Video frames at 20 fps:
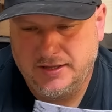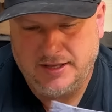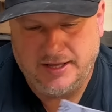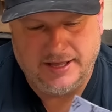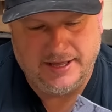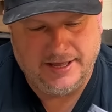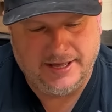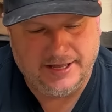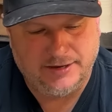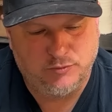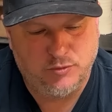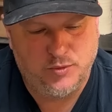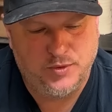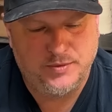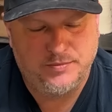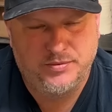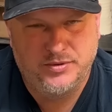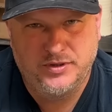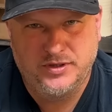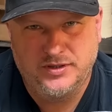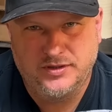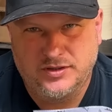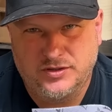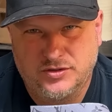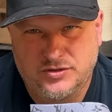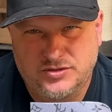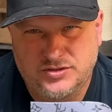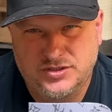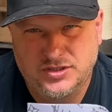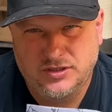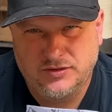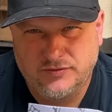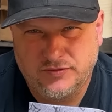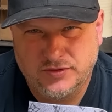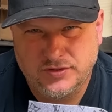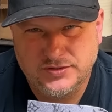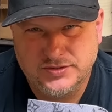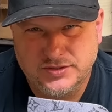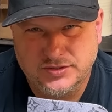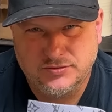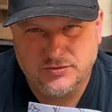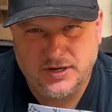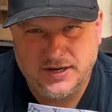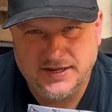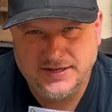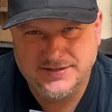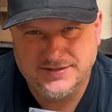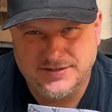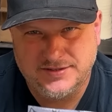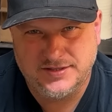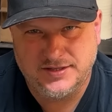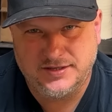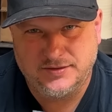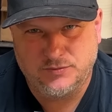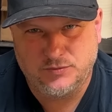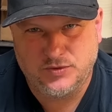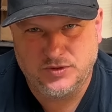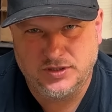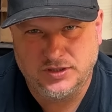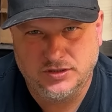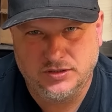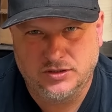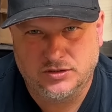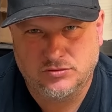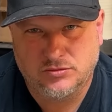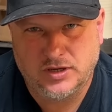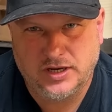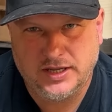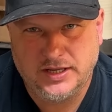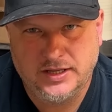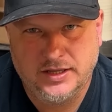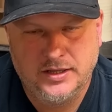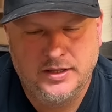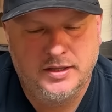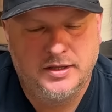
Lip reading: And when we put silvers and grays, it didn't really look right.